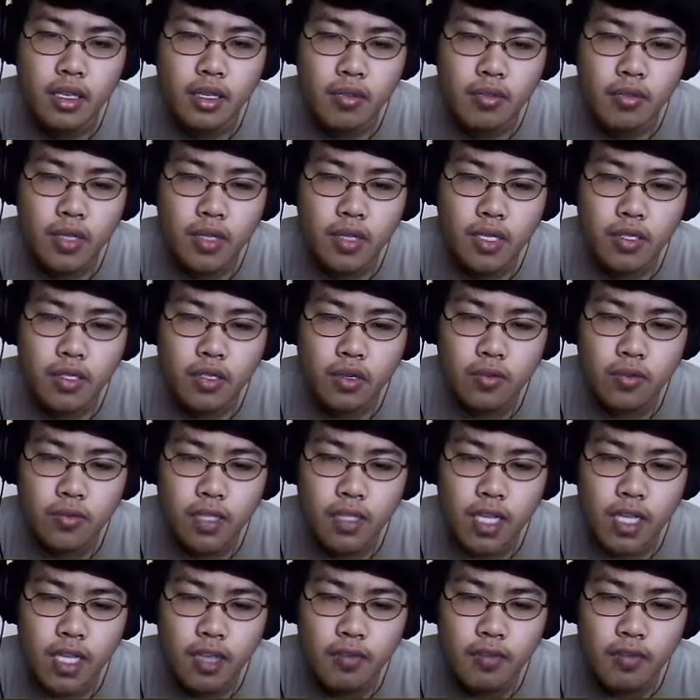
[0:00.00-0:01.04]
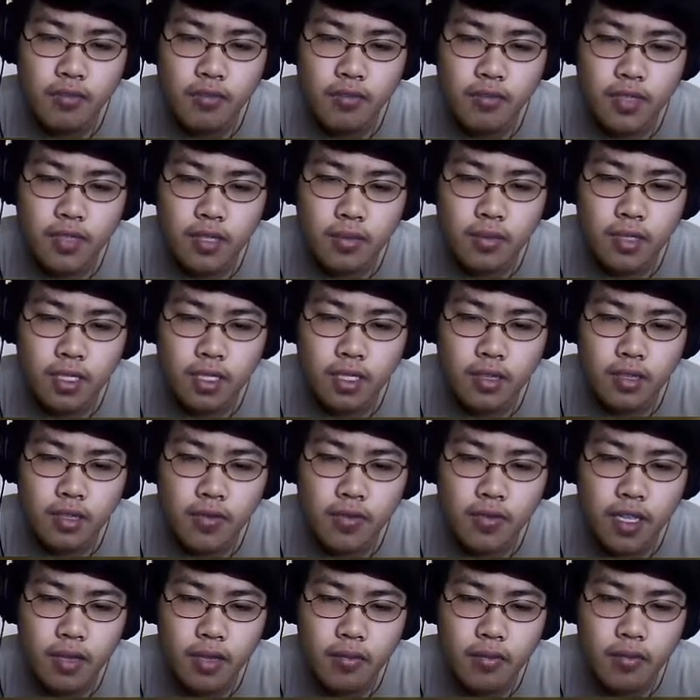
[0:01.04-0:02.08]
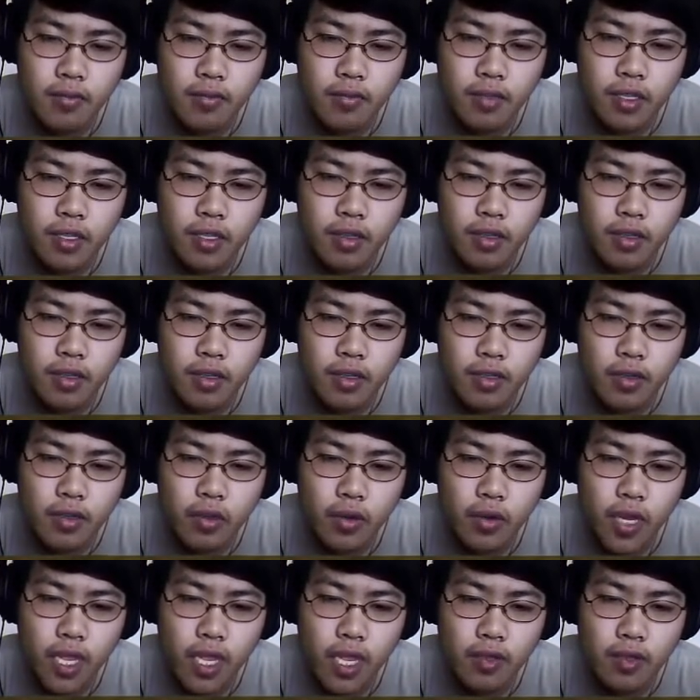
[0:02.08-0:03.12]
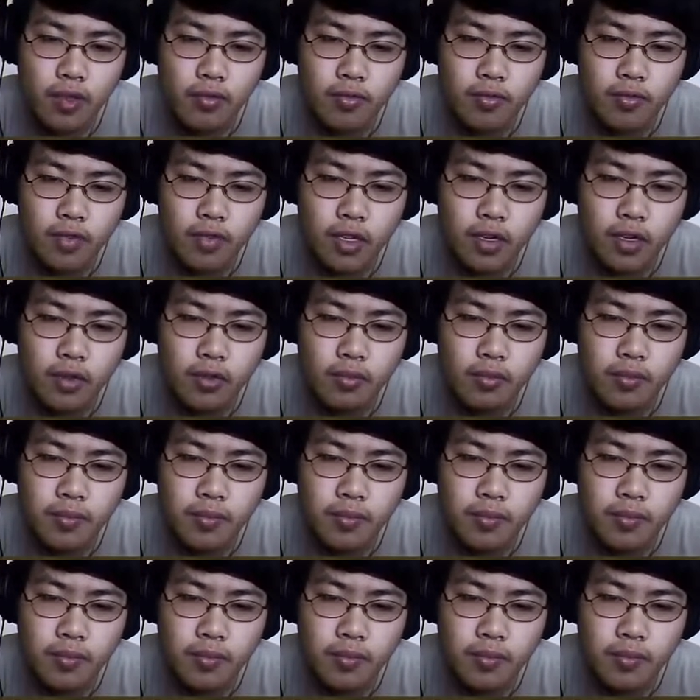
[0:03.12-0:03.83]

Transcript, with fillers: we deserve to have some stuff that we don't have, you know.